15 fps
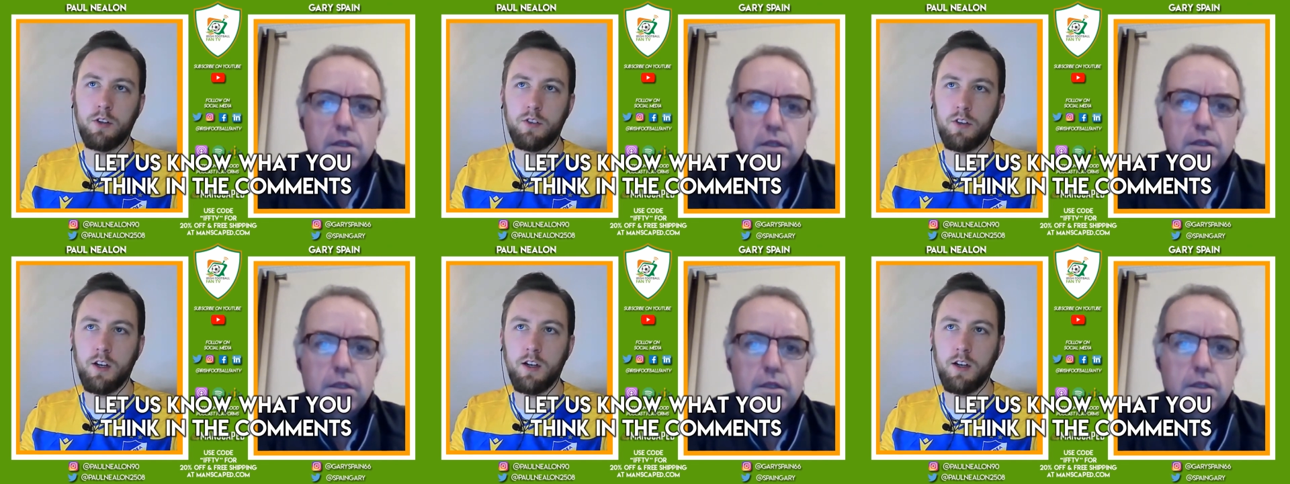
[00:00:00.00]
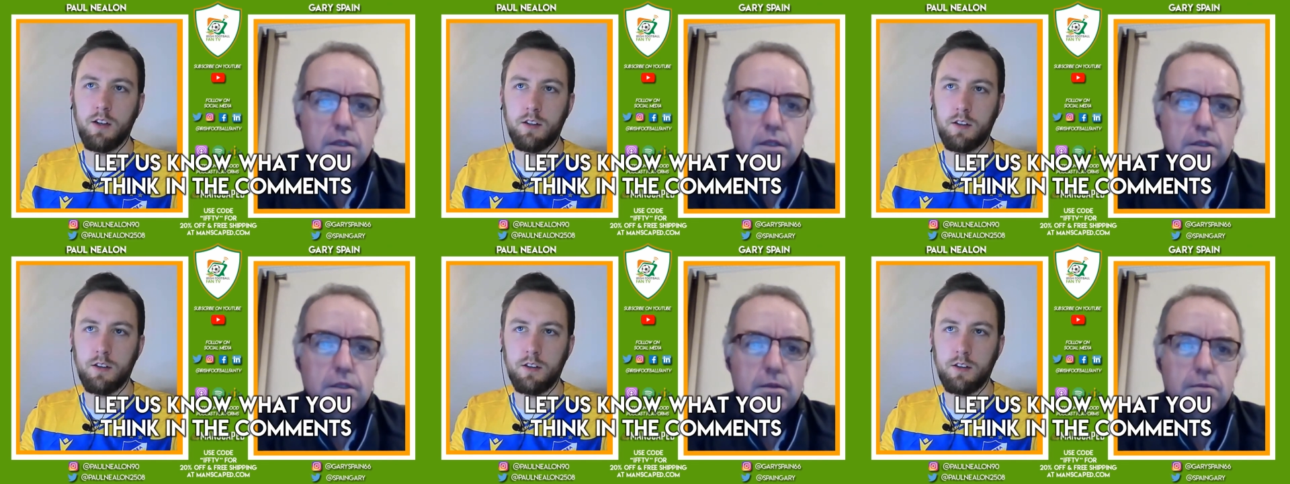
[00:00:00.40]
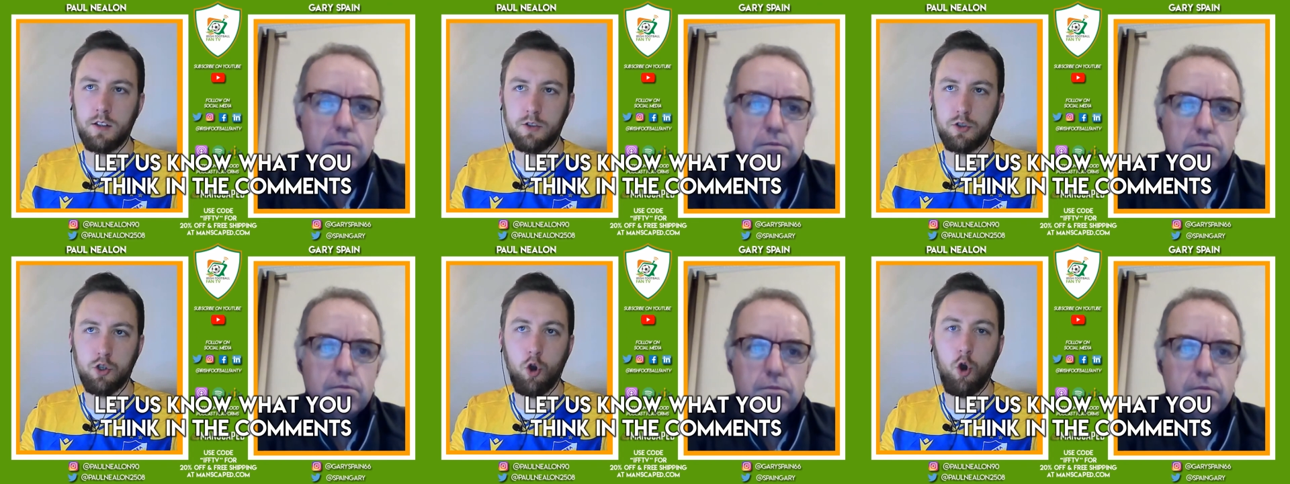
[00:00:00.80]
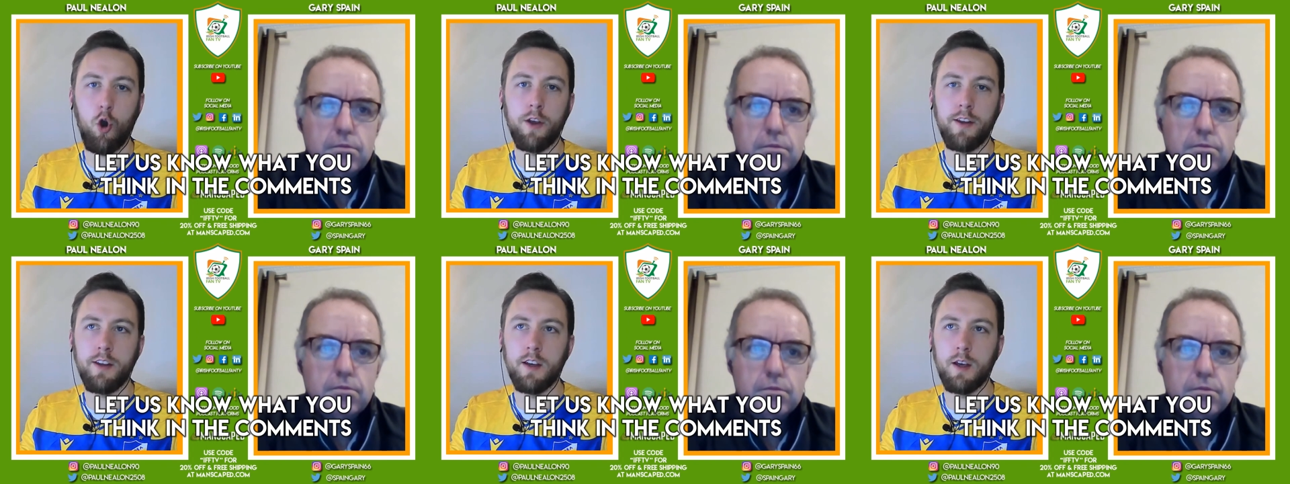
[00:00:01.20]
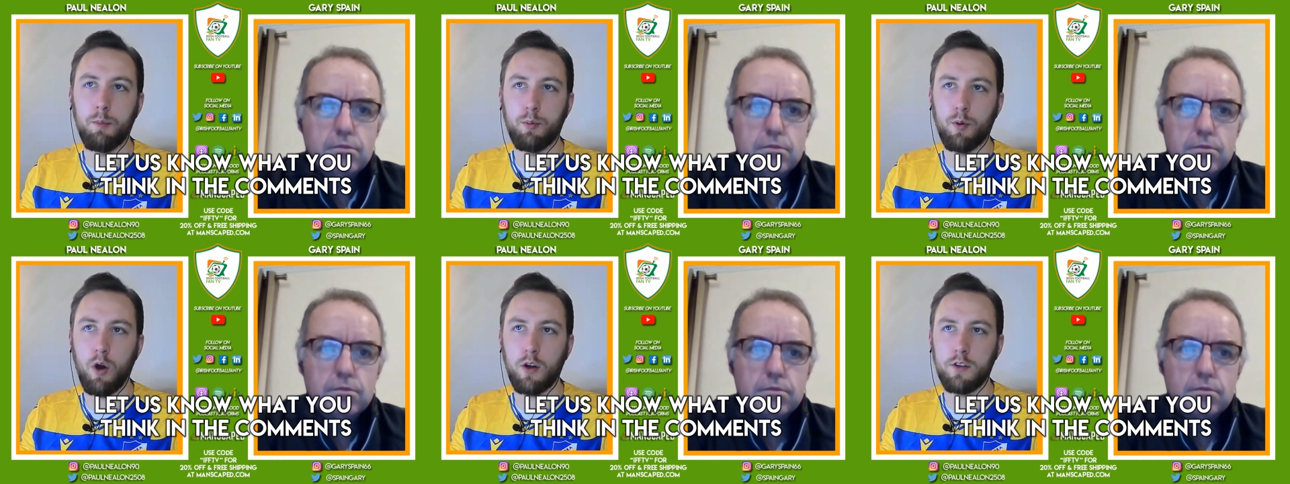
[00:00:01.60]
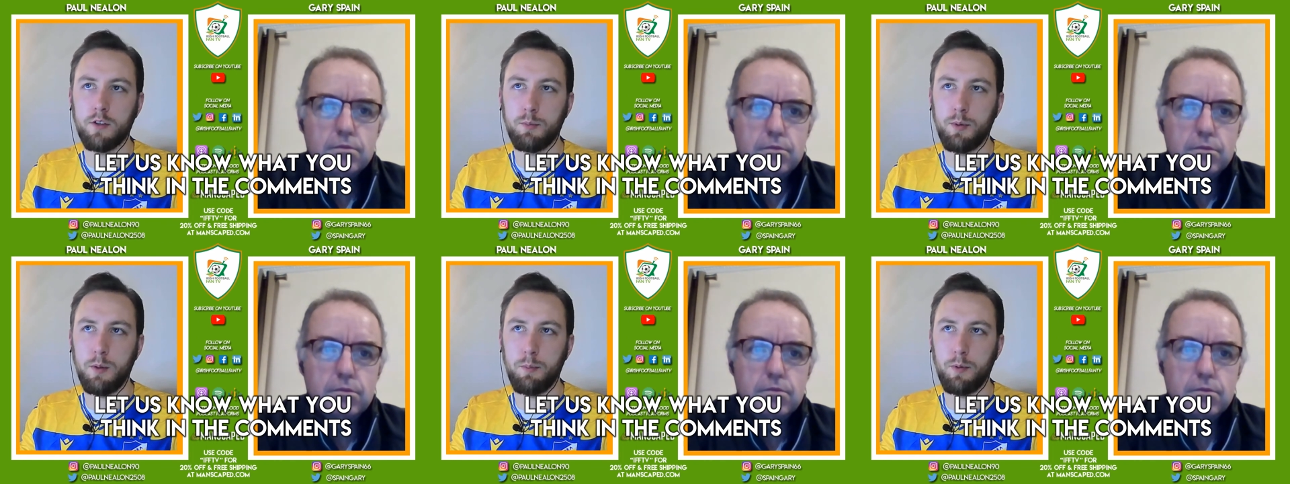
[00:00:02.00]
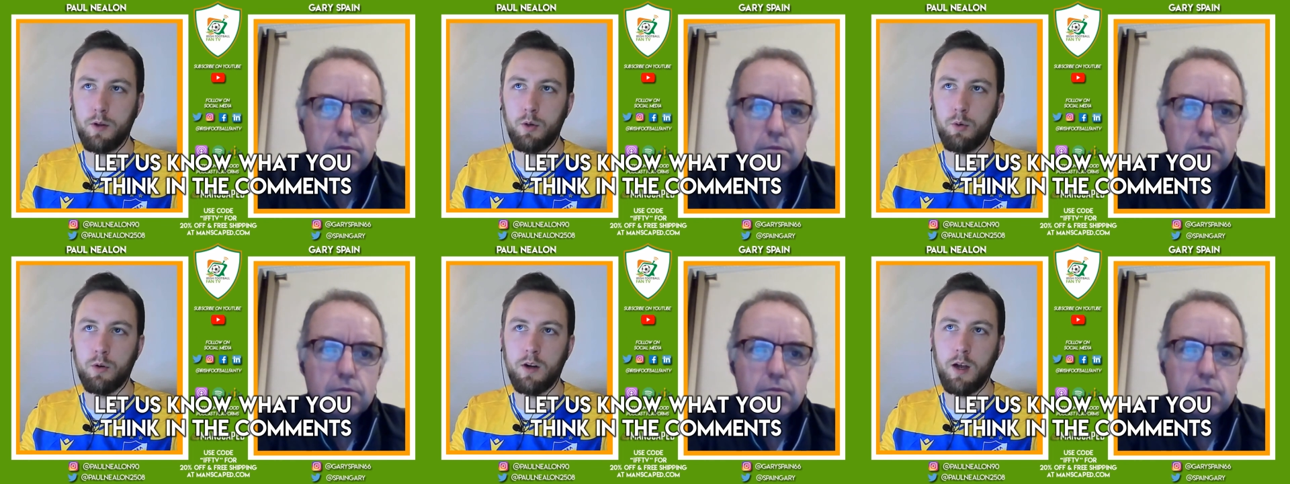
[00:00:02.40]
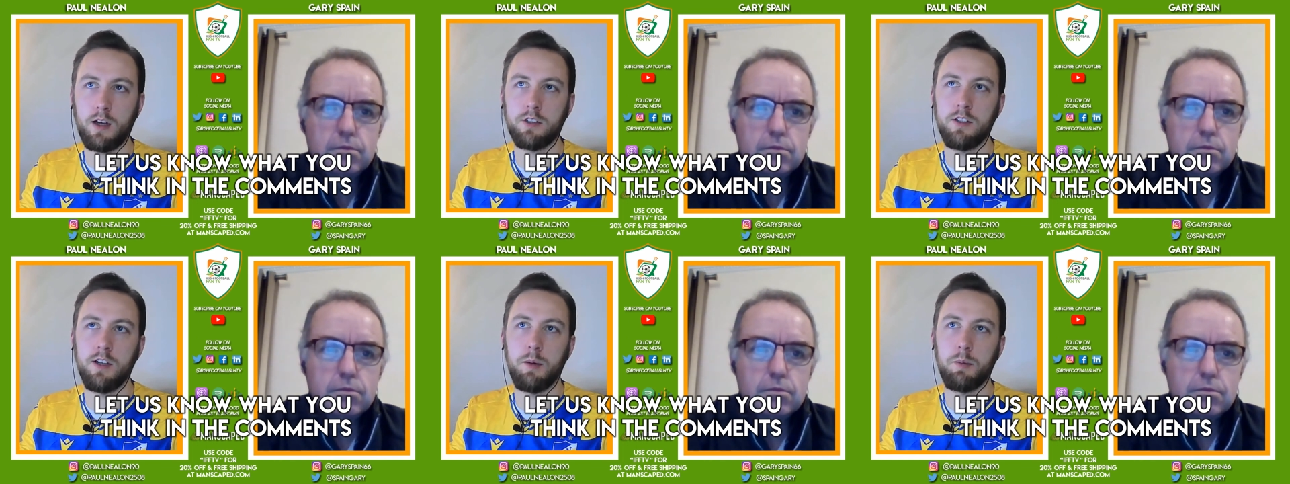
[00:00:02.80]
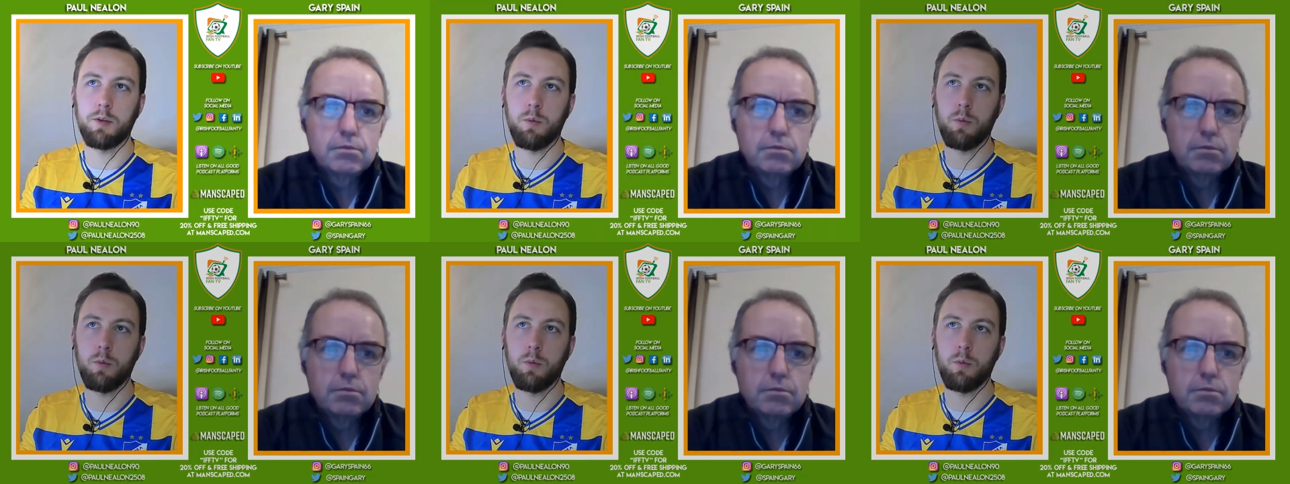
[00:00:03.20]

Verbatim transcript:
Speaker 1: You've seen the joy it brought to people who were actually able